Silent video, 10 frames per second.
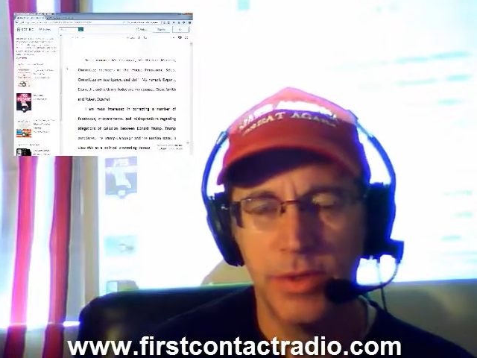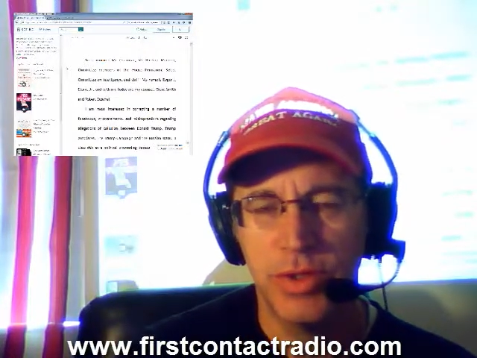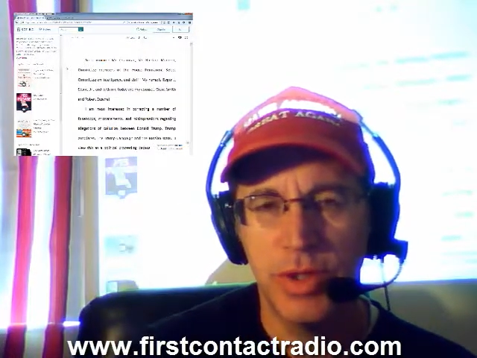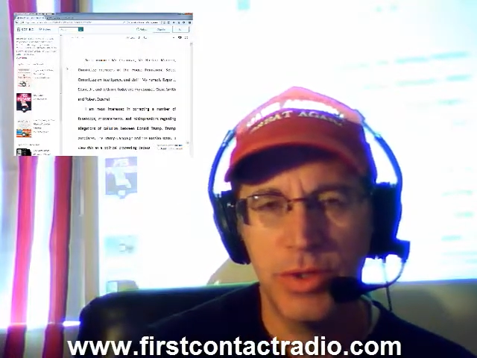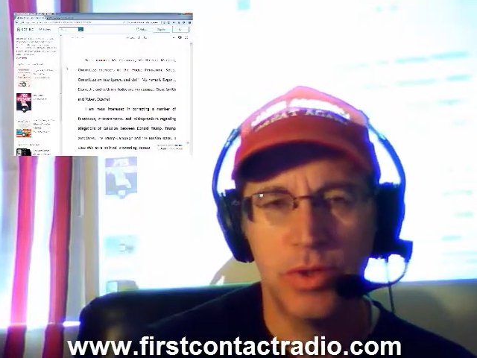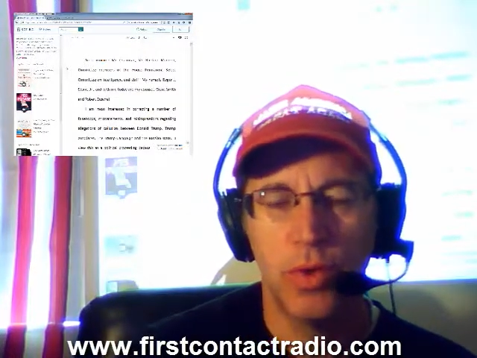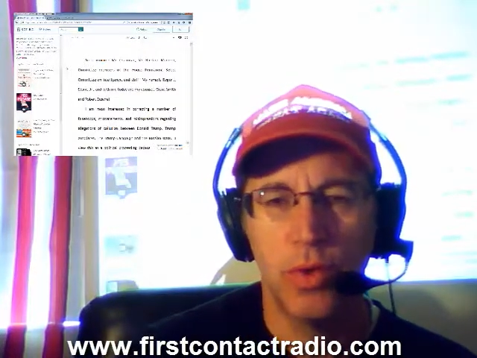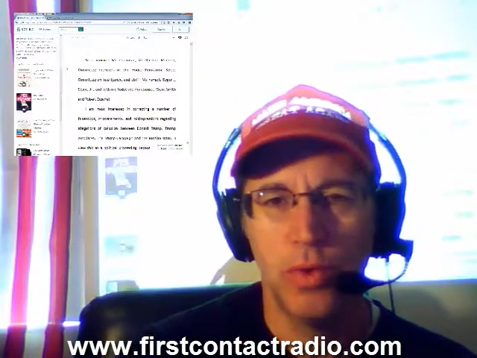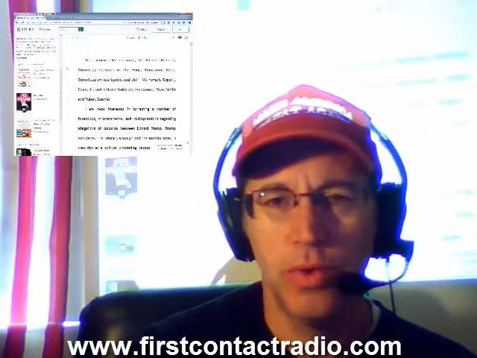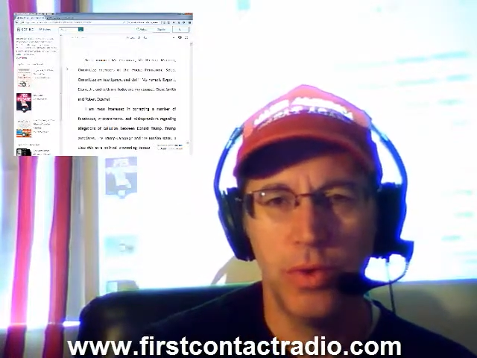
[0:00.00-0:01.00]
She
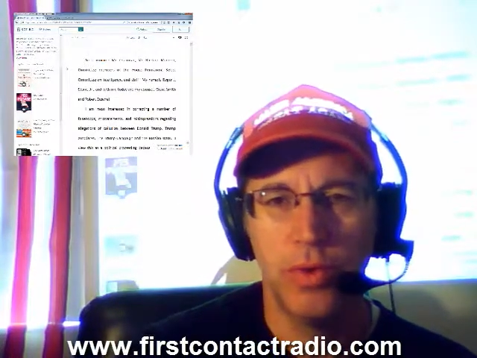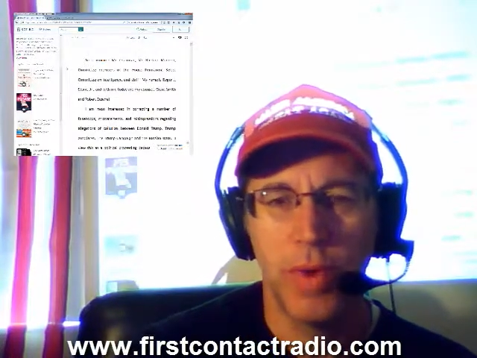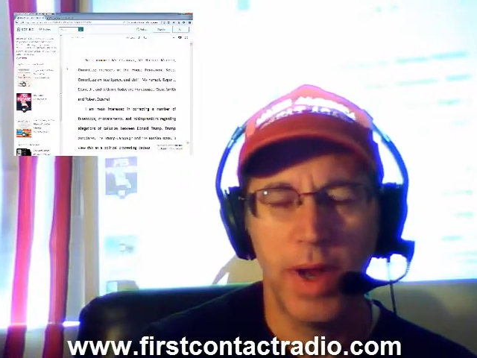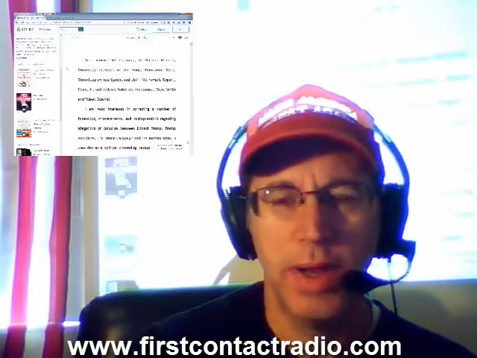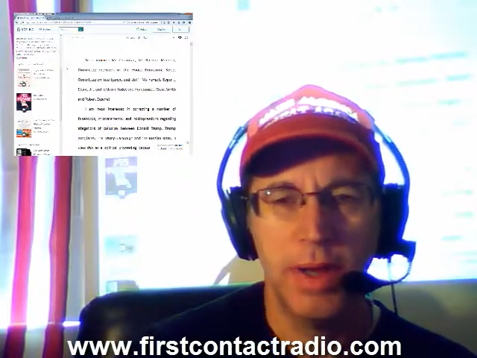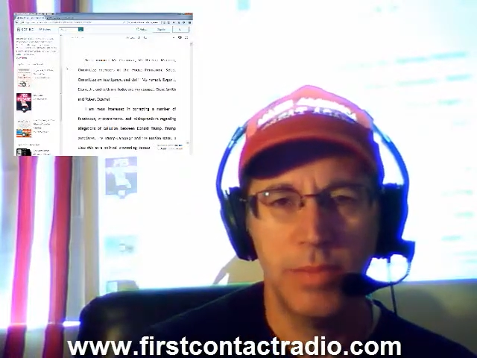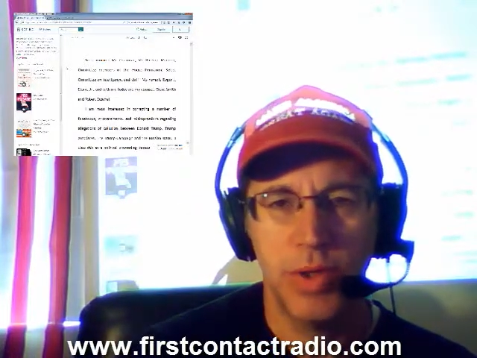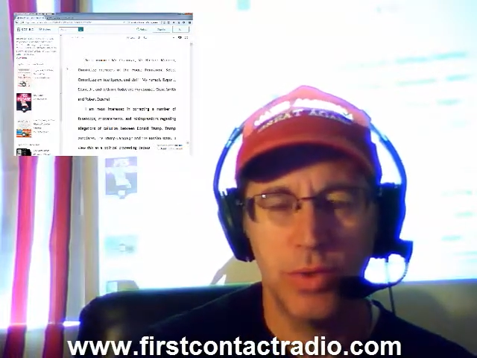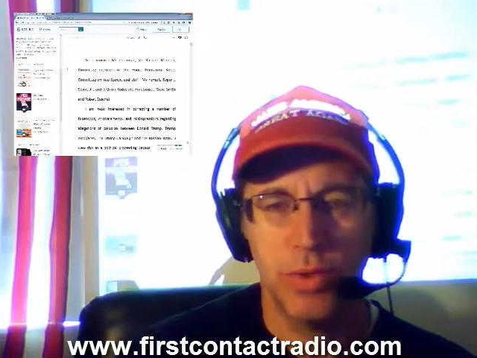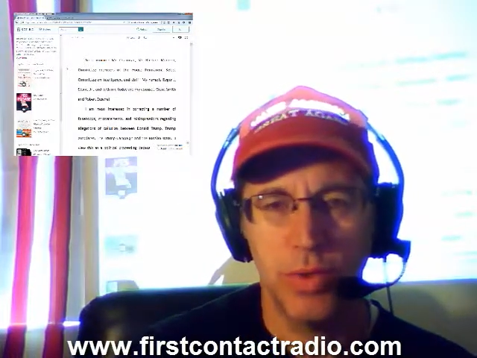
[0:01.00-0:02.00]
sold uranium
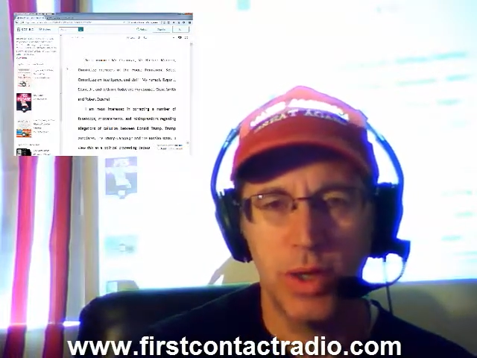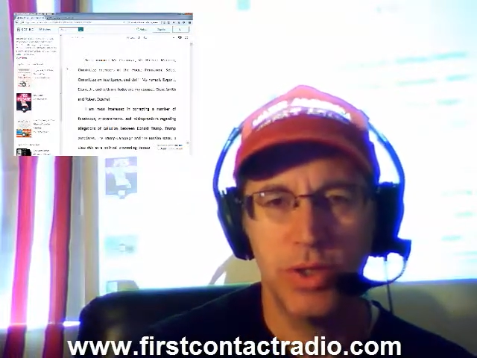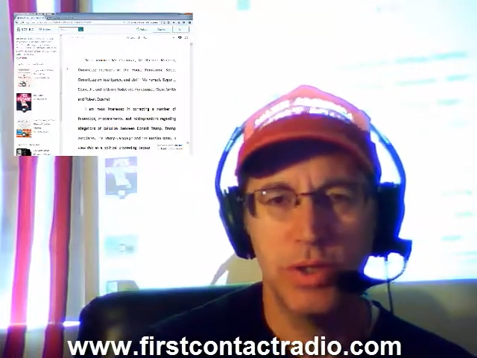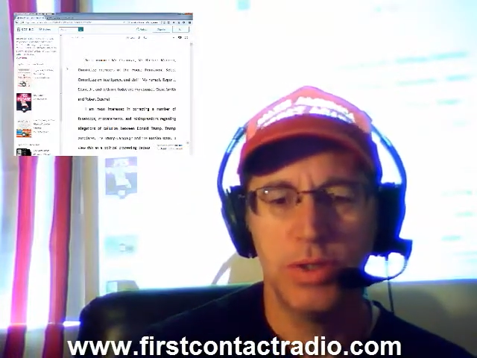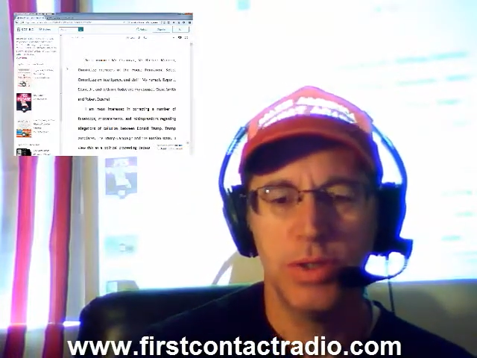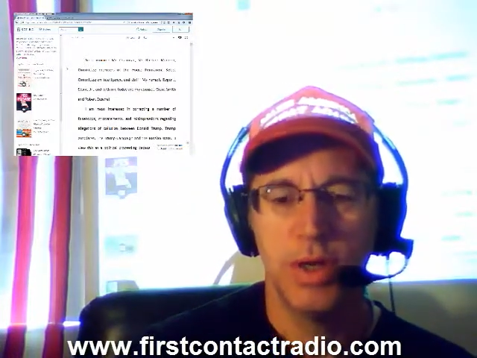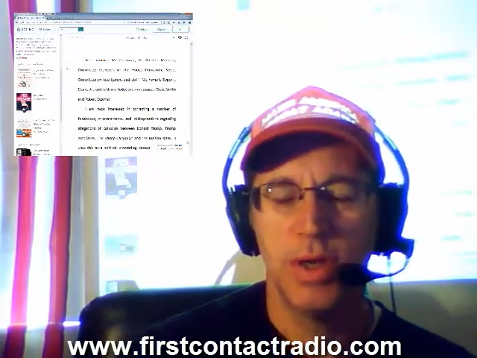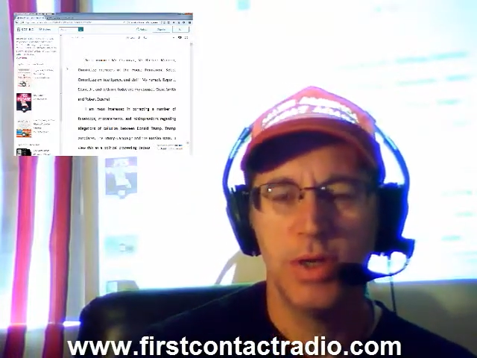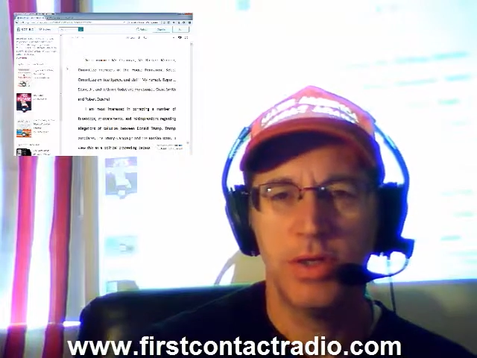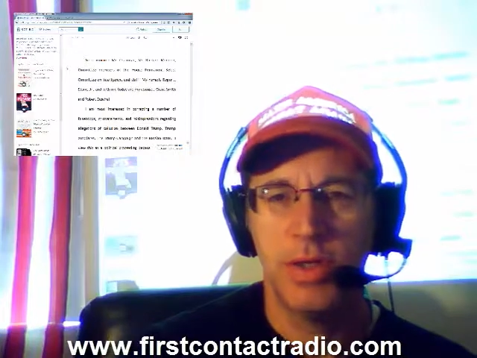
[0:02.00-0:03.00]
to the Russians.
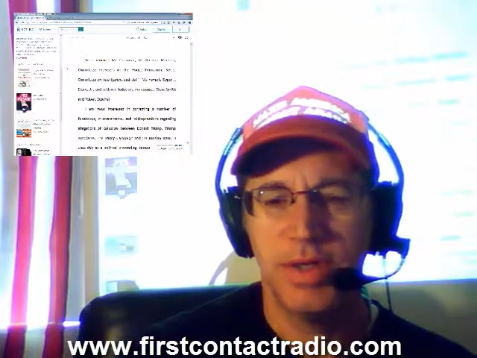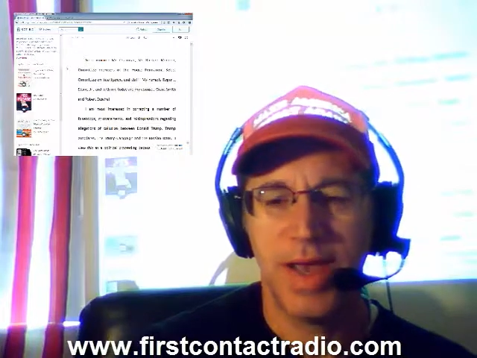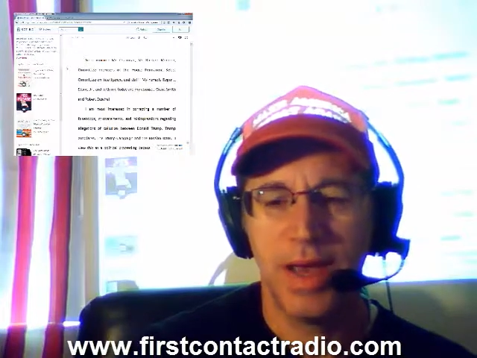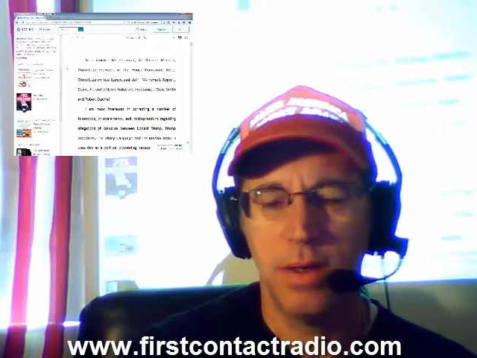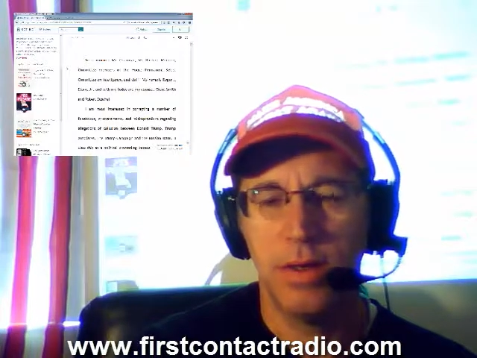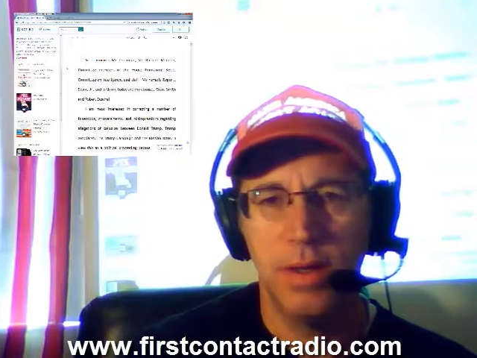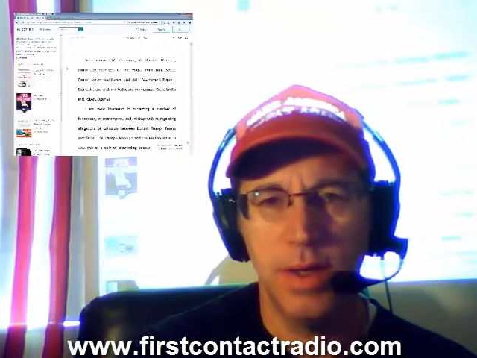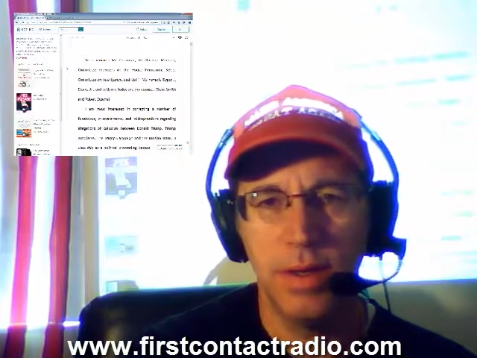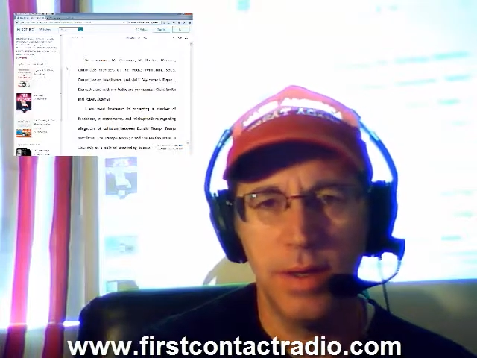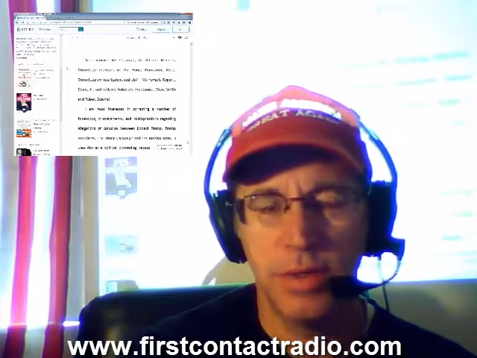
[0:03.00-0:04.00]
She's had
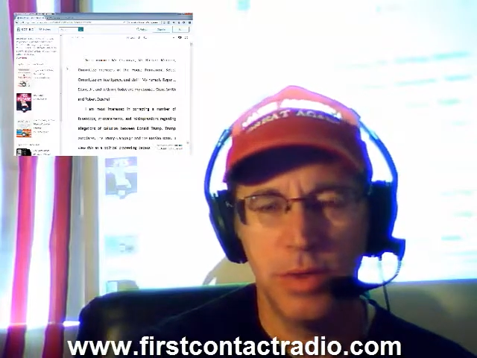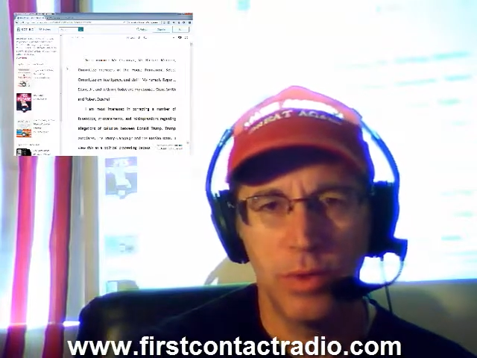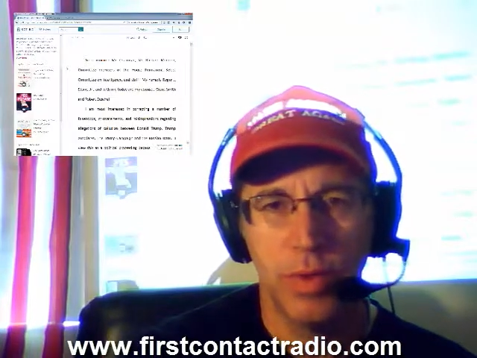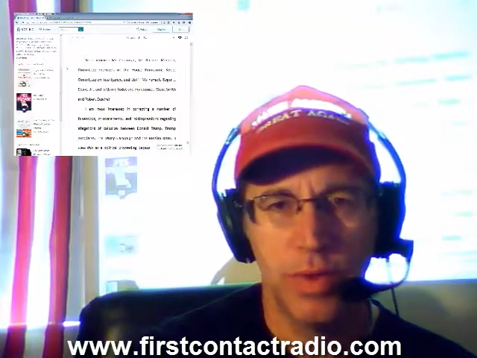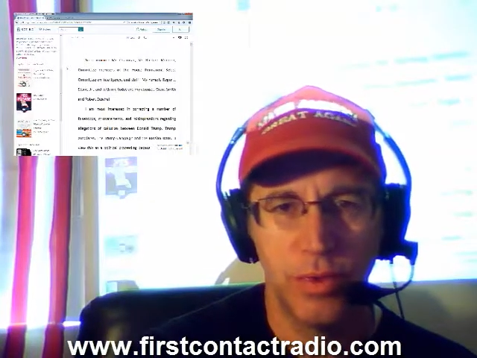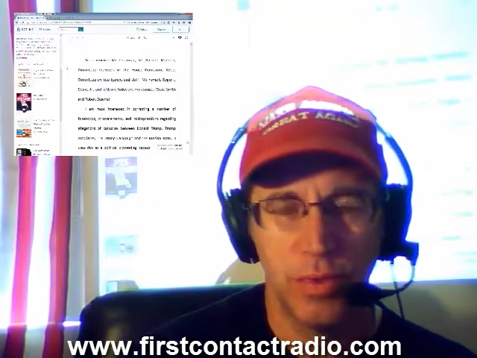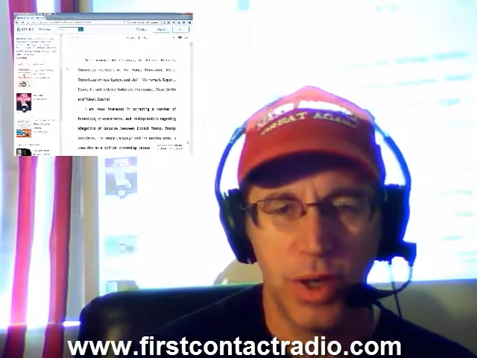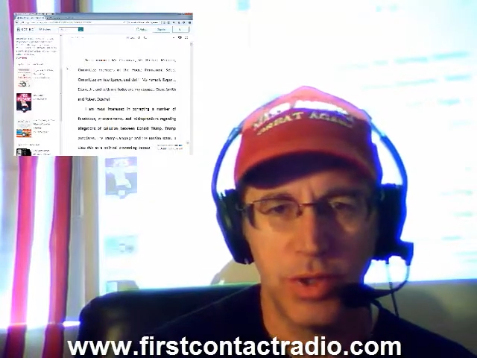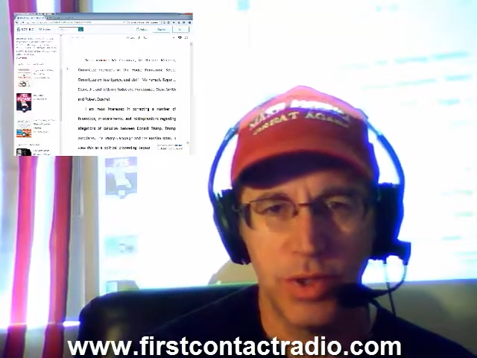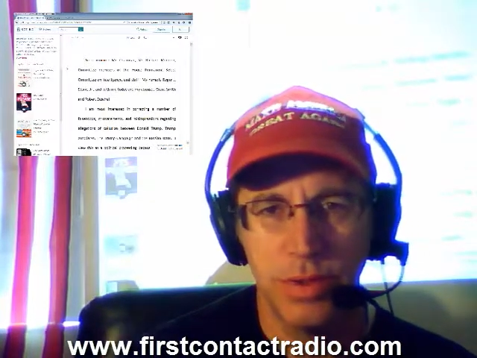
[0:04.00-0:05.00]
dealings with the
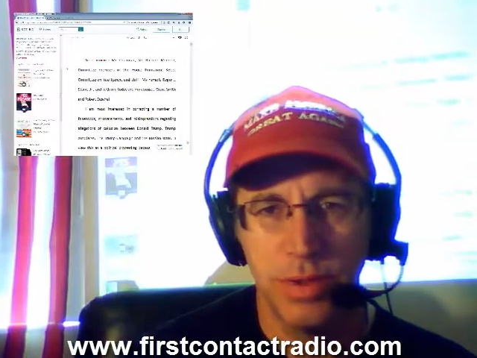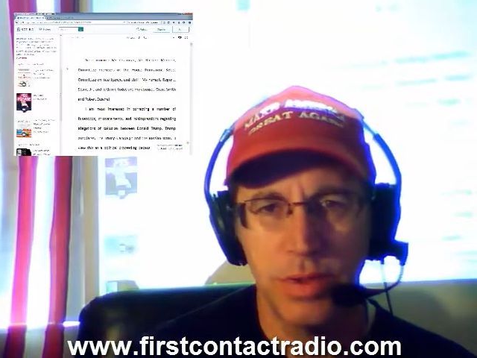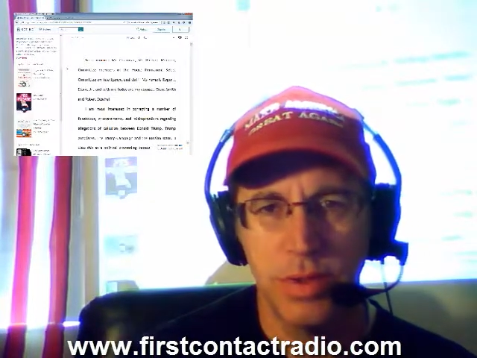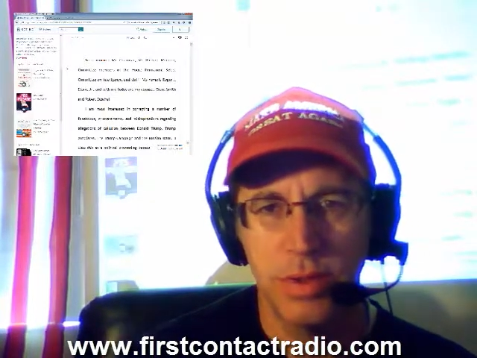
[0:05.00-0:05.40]
Russians.